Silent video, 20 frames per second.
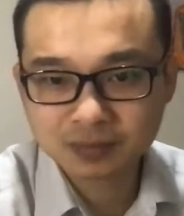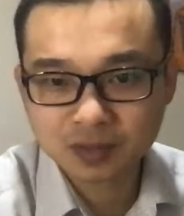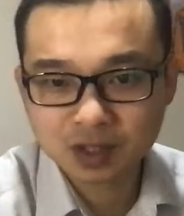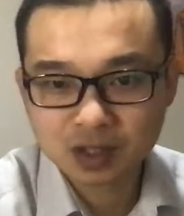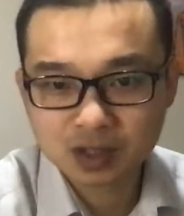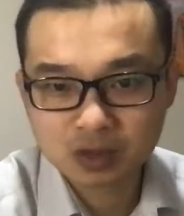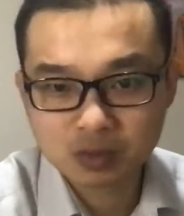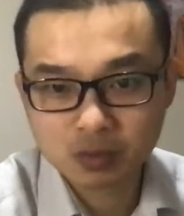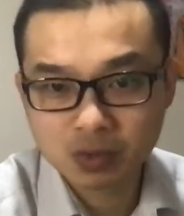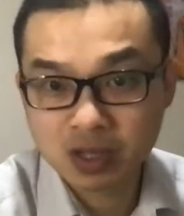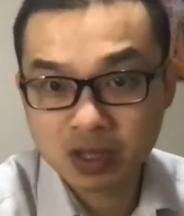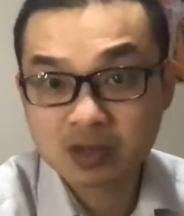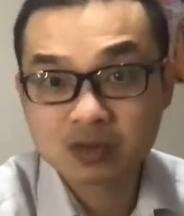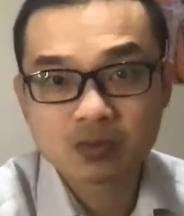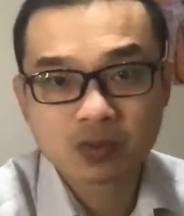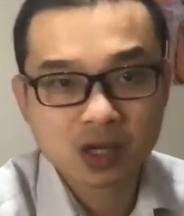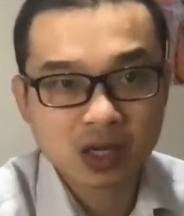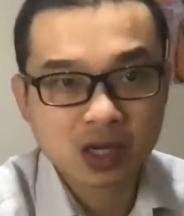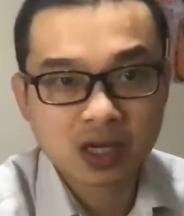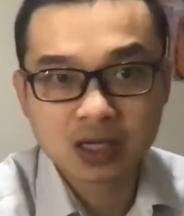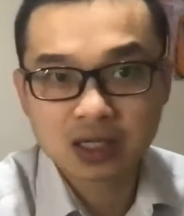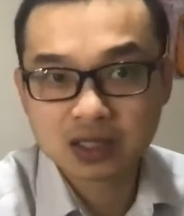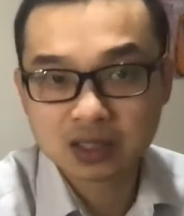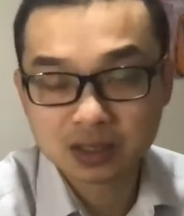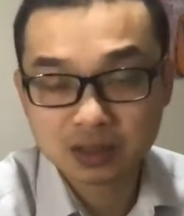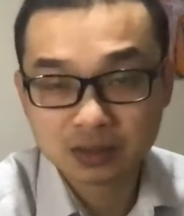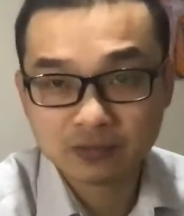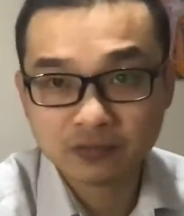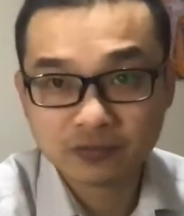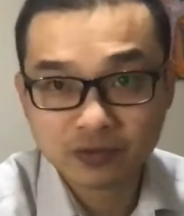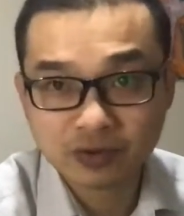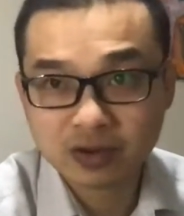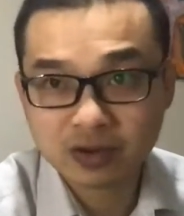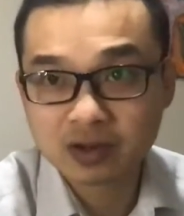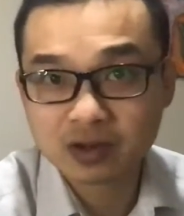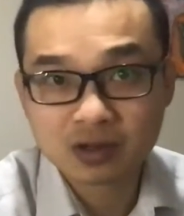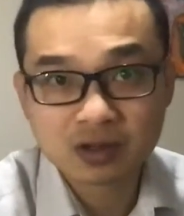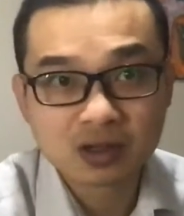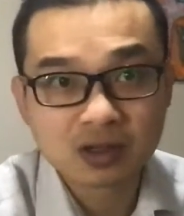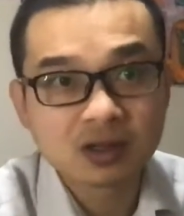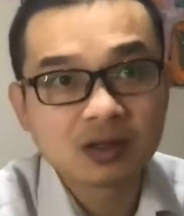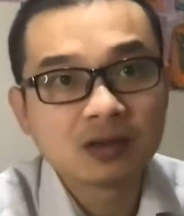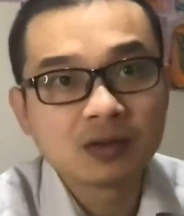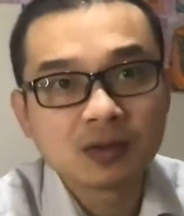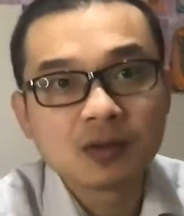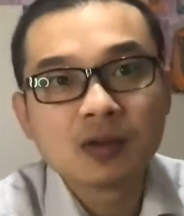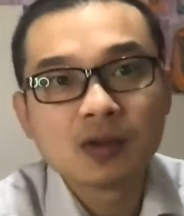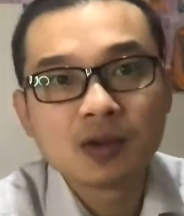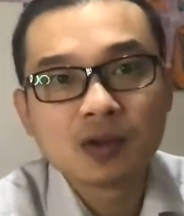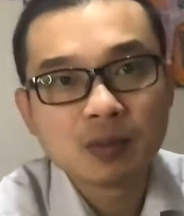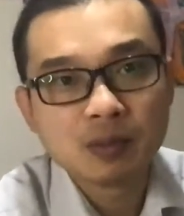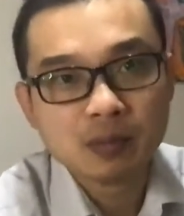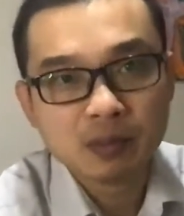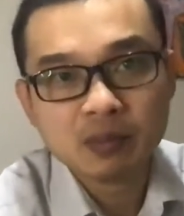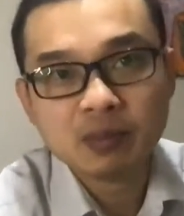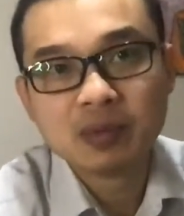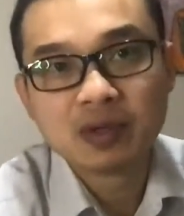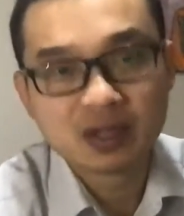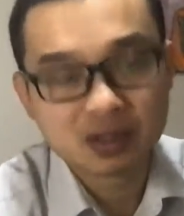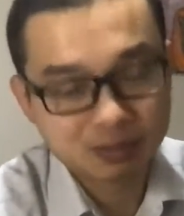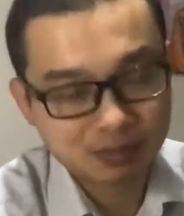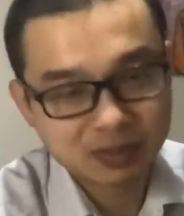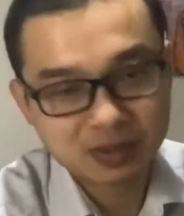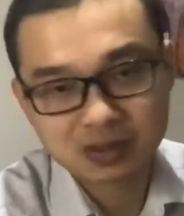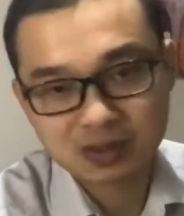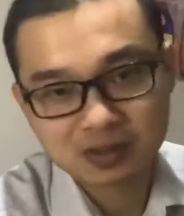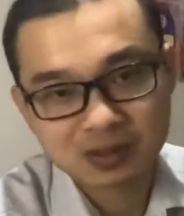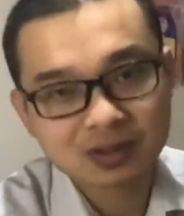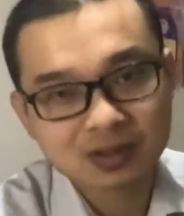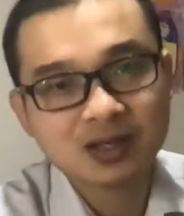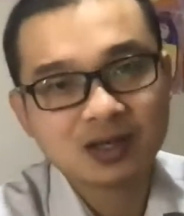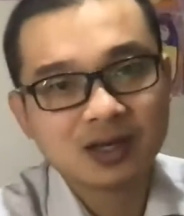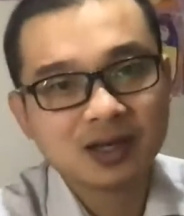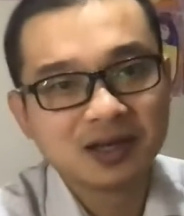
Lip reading: So yes, we are very early bird person.